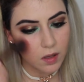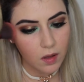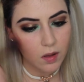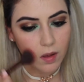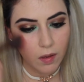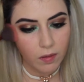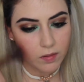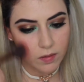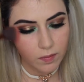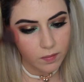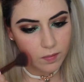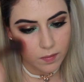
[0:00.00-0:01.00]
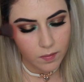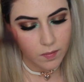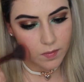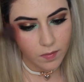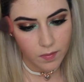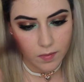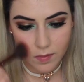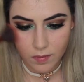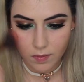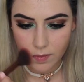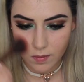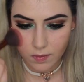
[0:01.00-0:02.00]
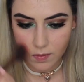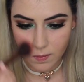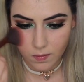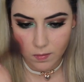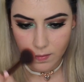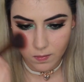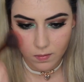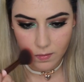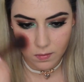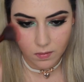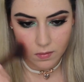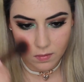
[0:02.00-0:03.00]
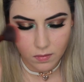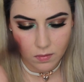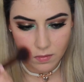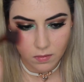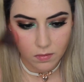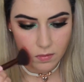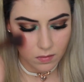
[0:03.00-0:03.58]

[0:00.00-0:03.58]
(silence)